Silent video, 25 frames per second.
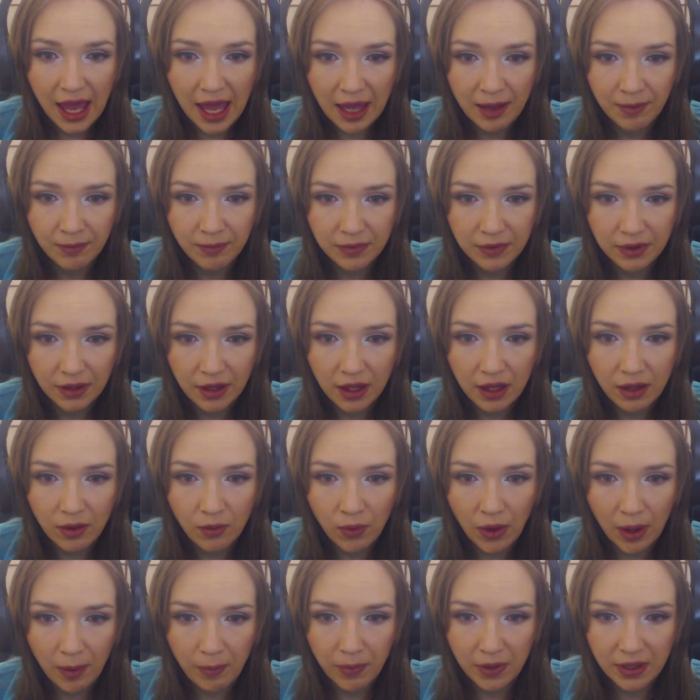Empty
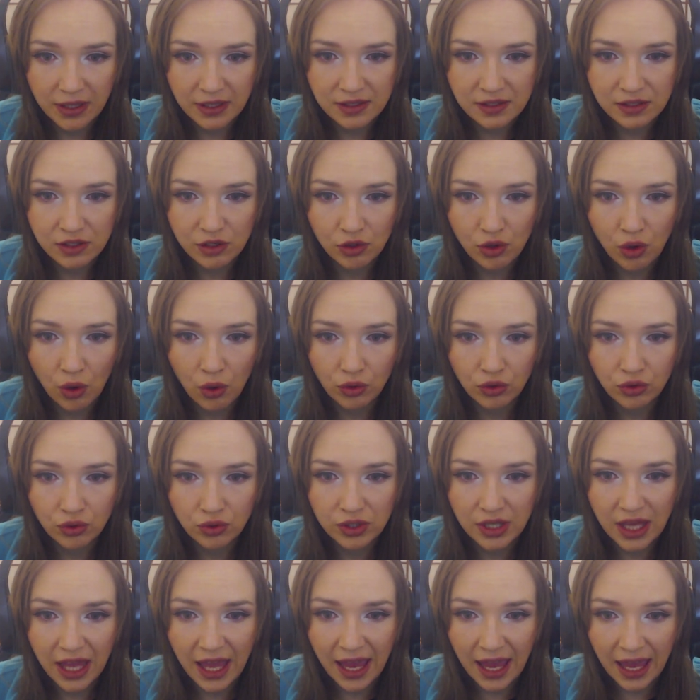weapons go
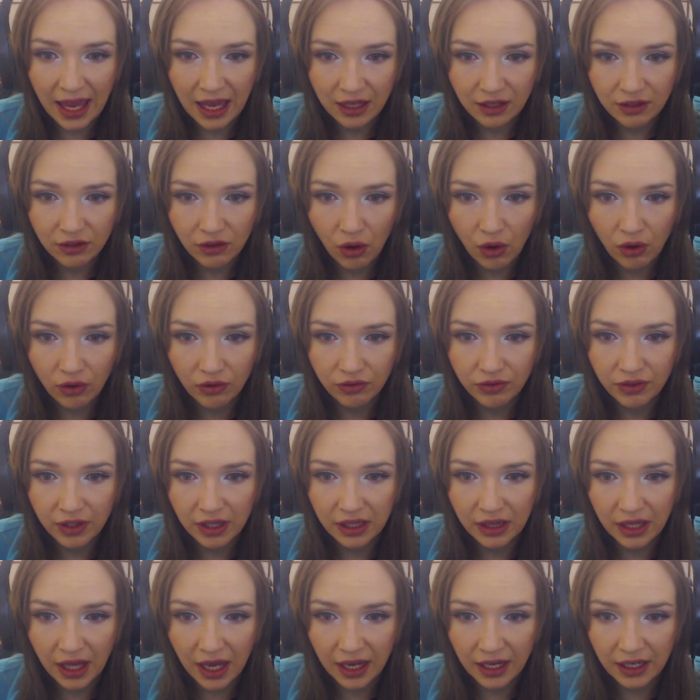to the end of
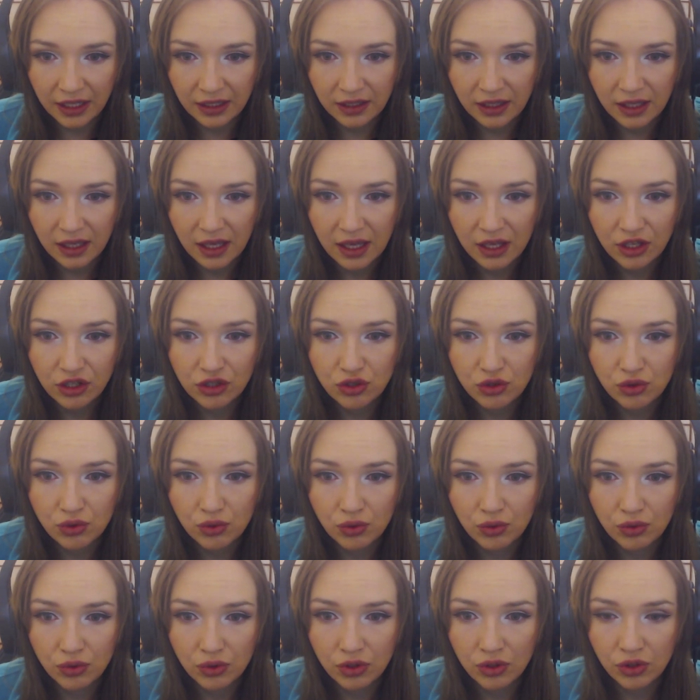the line to
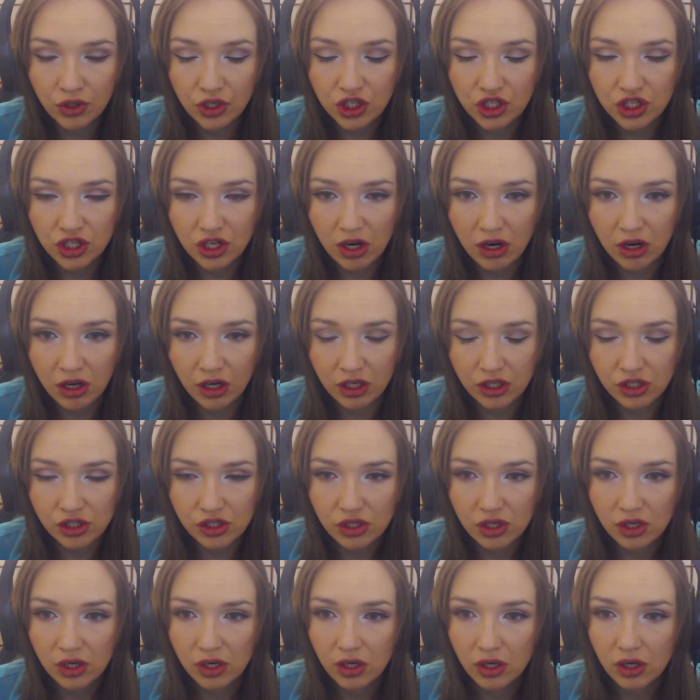
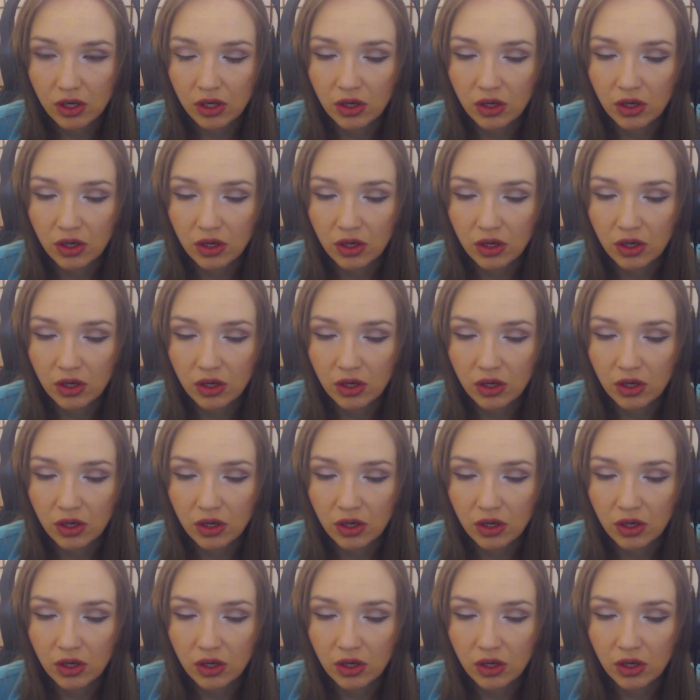recharge.